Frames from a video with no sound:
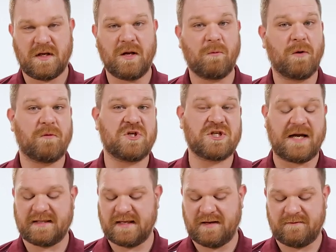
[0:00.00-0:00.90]
Now, when we
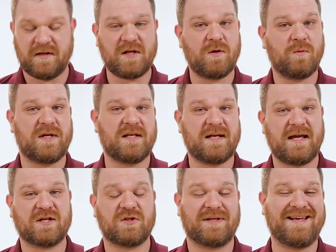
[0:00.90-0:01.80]
shot that video, we didn't
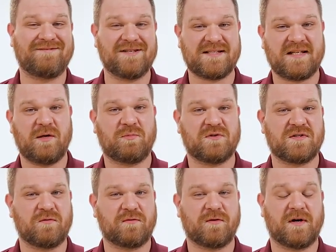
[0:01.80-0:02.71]
actually have the samples
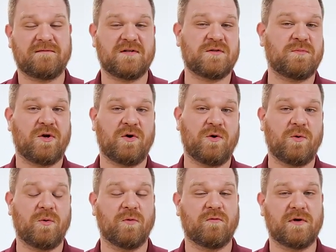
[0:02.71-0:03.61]
in front of us, but
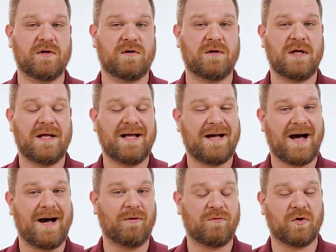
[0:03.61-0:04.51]
Hogue were real,
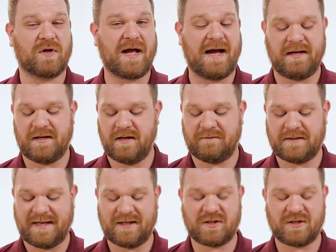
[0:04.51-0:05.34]
uh, real kind enough to